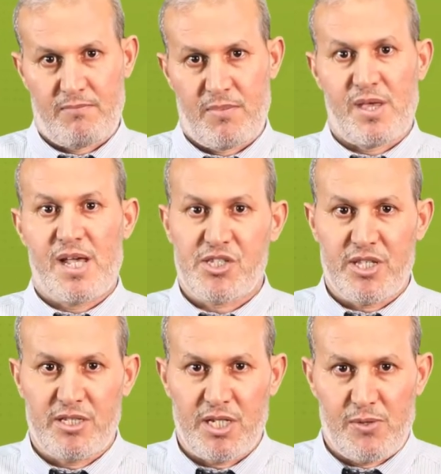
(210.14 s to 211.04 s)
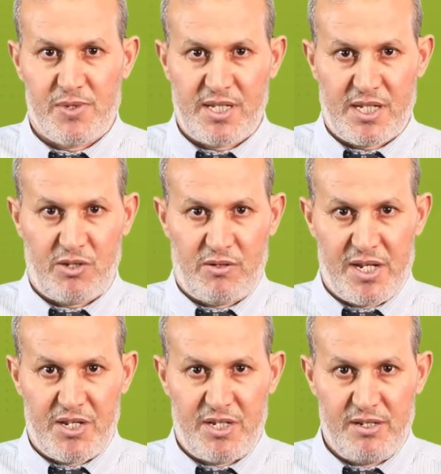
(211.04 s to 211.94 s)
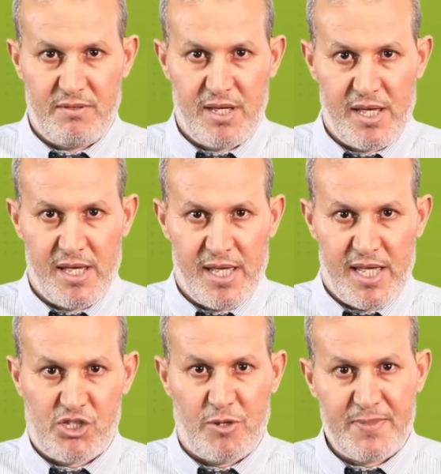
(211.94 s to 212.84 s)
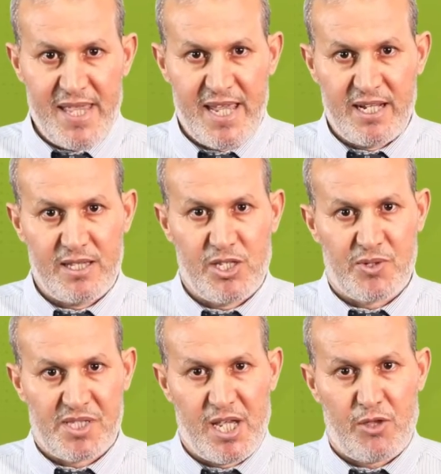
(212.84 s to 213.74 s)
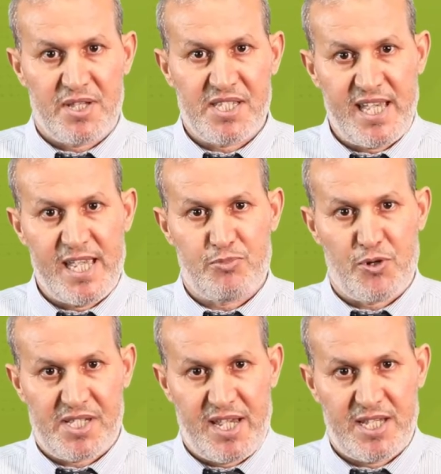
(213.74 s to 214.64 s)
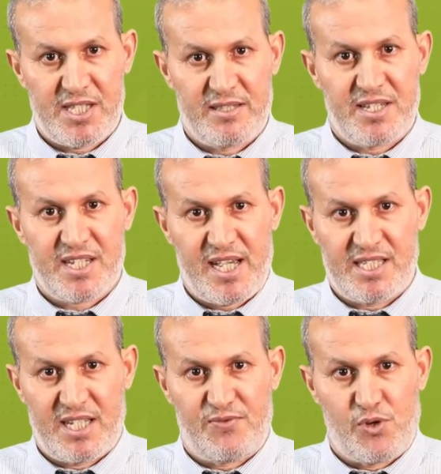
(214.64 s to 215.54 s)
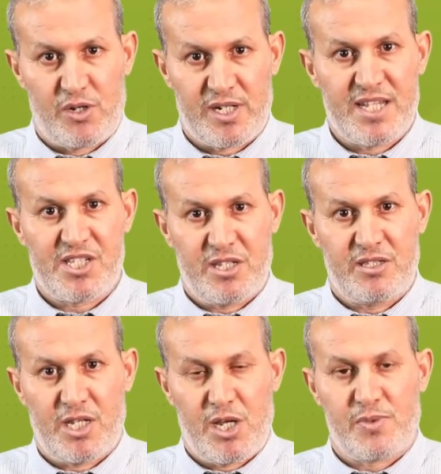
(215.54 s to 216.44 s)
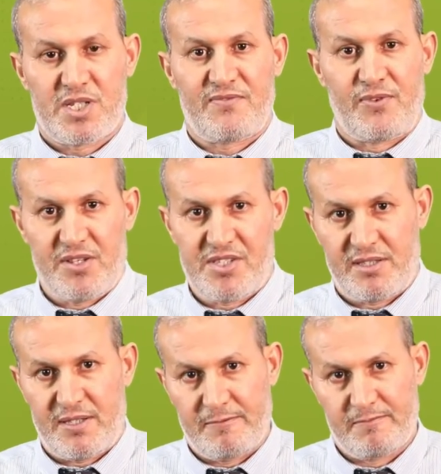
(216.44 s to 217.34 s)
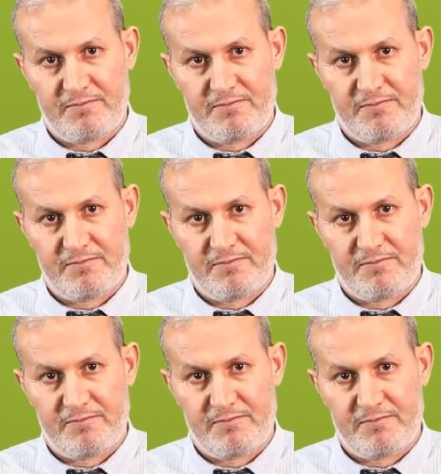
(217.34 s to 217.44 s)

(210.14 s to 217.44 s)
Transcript: The instantaneous acceleration is obtained using the same process discussed for instantaneous velocity.